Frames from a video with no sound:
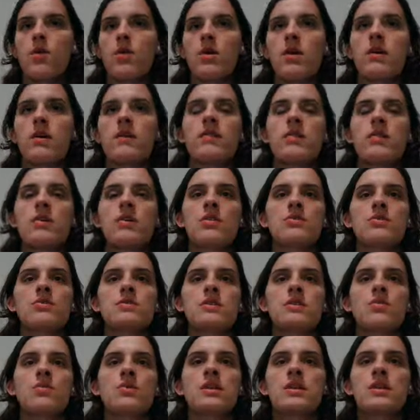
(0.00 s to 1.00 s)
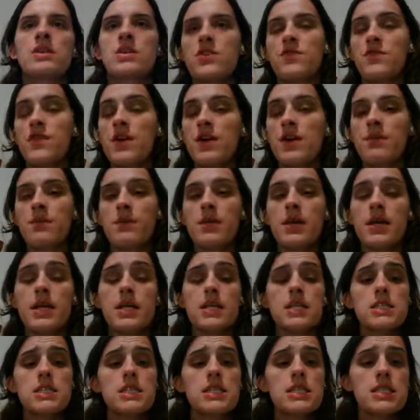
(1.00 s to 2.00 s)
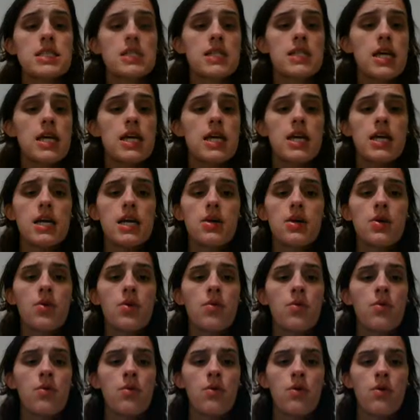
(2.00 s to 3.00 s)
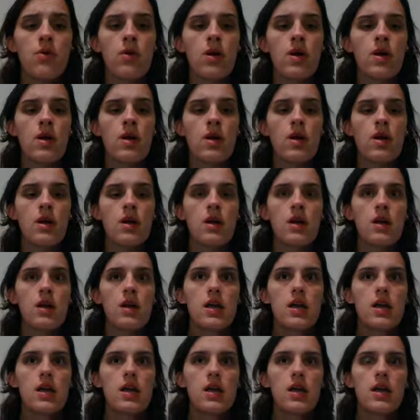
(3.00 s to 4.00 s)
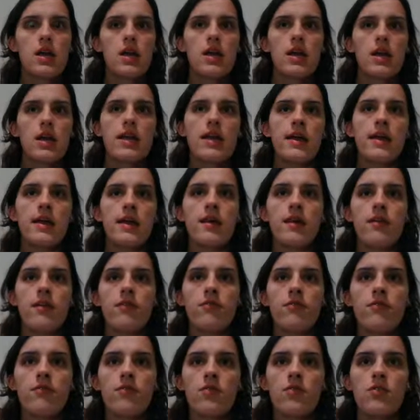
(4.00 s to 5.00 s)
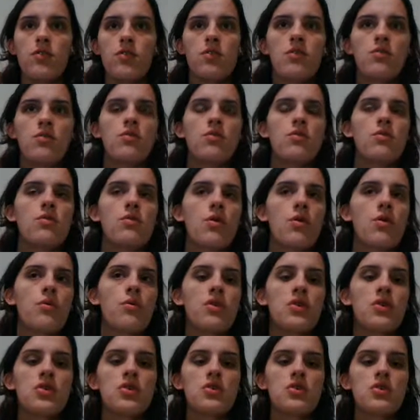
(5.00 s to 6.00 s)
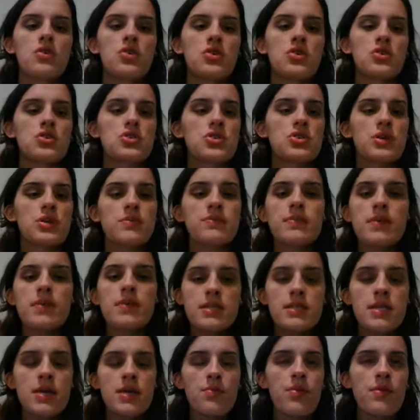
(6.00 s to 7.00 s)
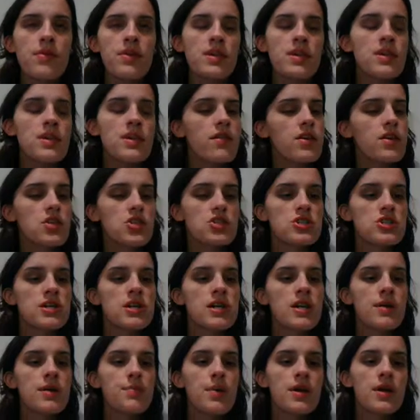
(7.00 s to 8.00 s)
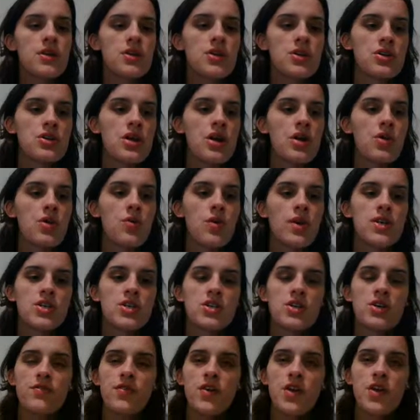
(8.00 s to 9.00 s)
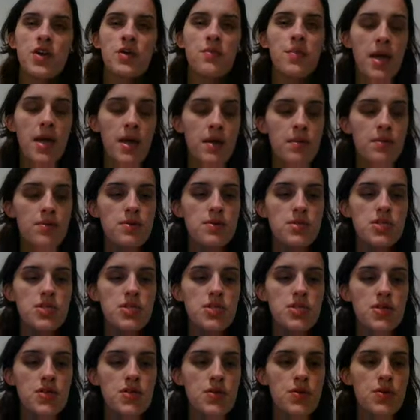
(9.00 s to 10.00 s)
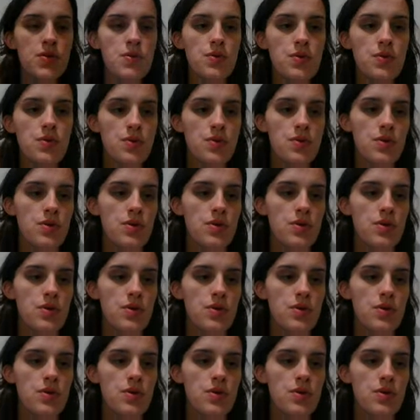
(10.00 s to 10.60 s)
Or if you know someone in your family is sick, or if you know that your trip butts up with another trip and you're not quite sure if you're going to be able to,